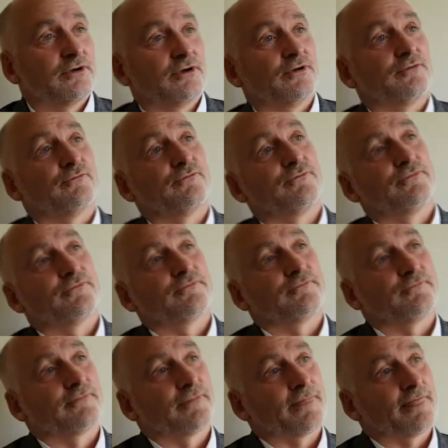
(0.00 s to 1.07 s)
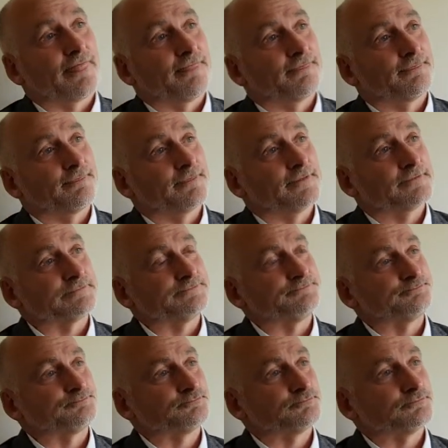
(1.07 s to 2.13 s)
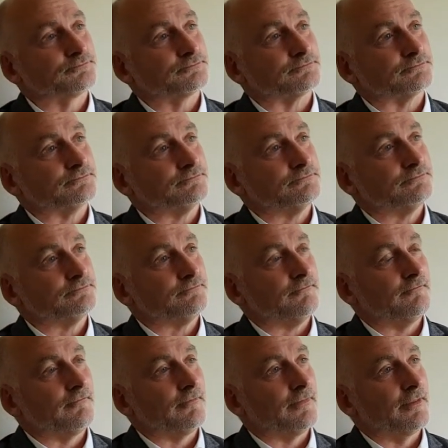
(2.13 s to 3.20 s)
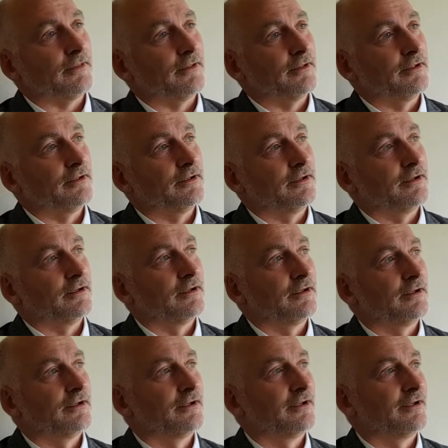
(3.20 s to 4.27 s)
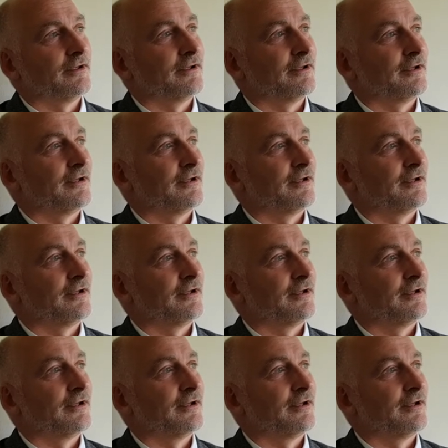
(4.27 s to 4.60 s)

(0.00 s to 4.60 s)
Um, so since you've took over here, have you changed anything in here?